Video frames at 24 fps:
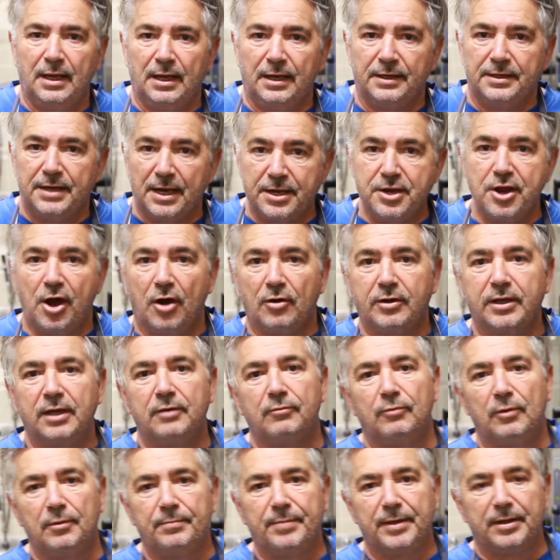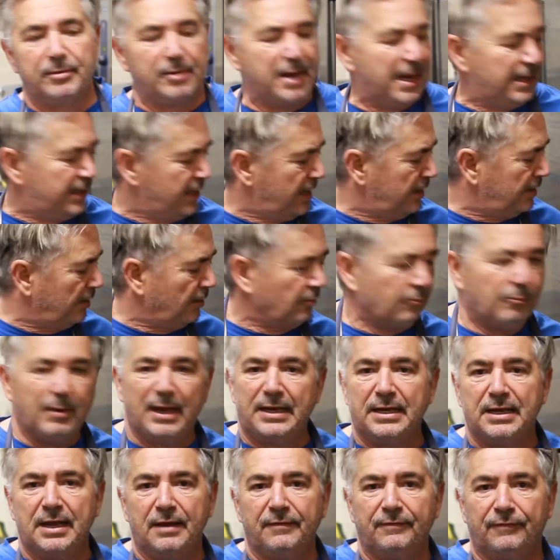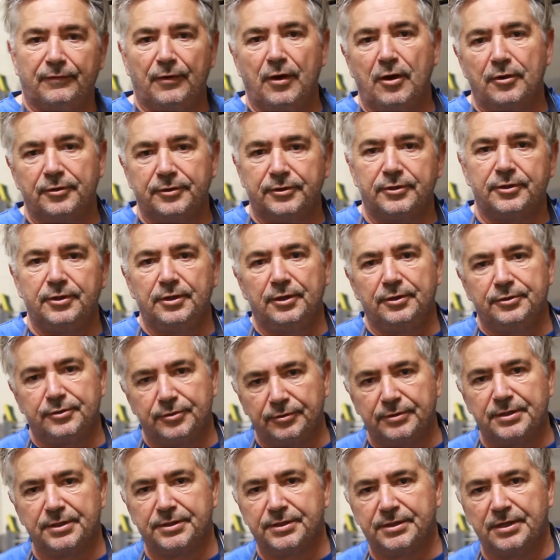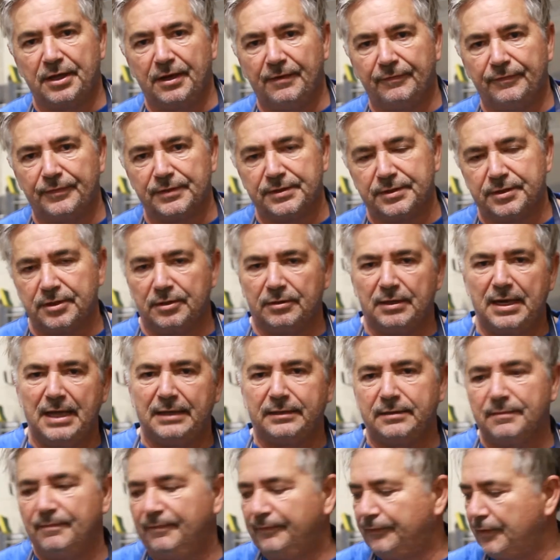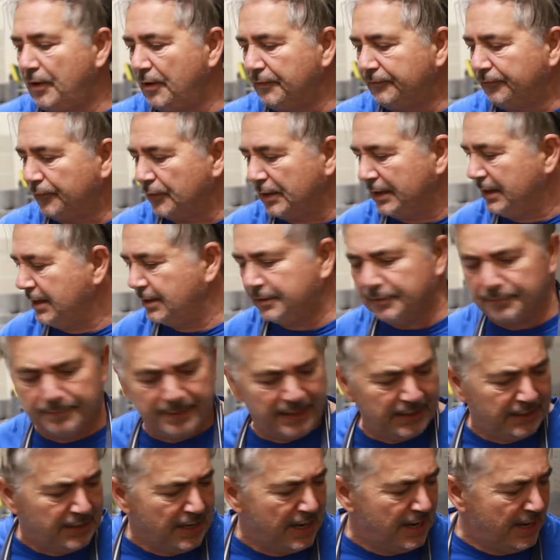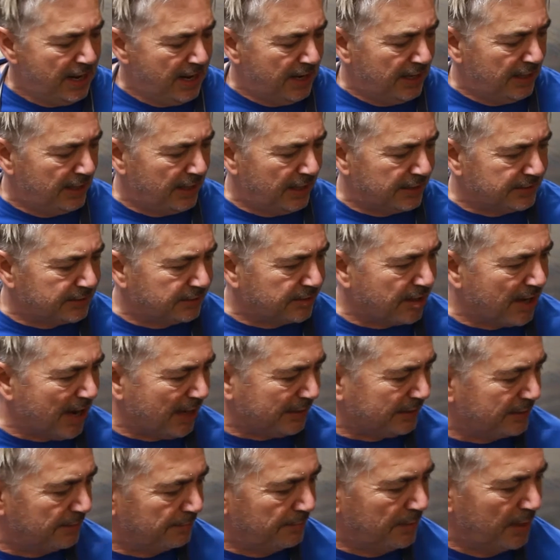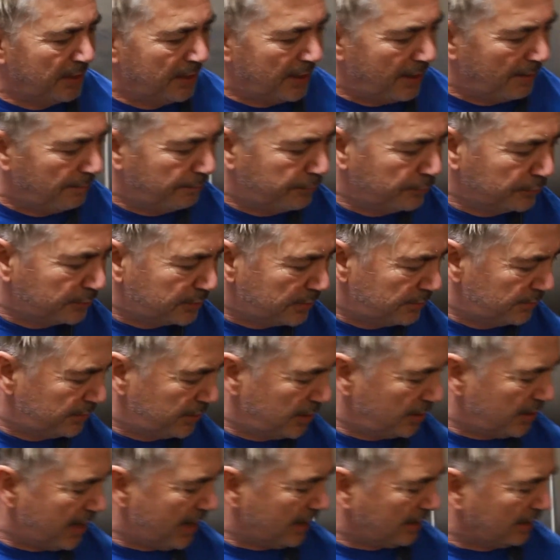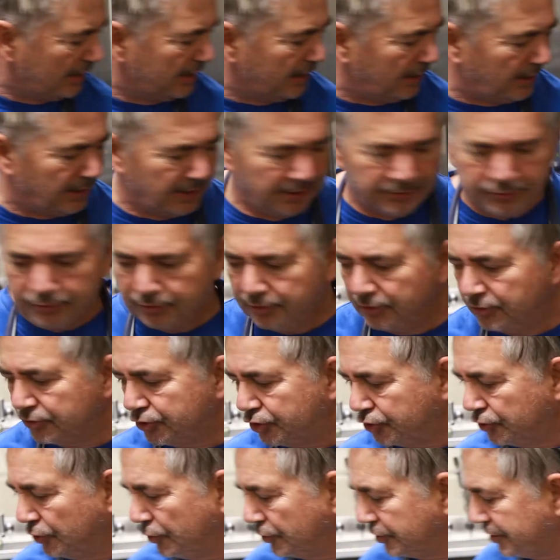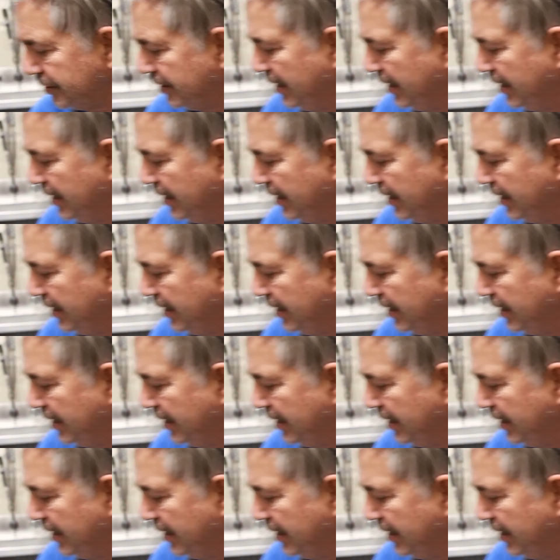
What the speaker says: The gnocchi will be ready when they float to the surface. You let them float for a little bit, extract them and put them directly into your sauce.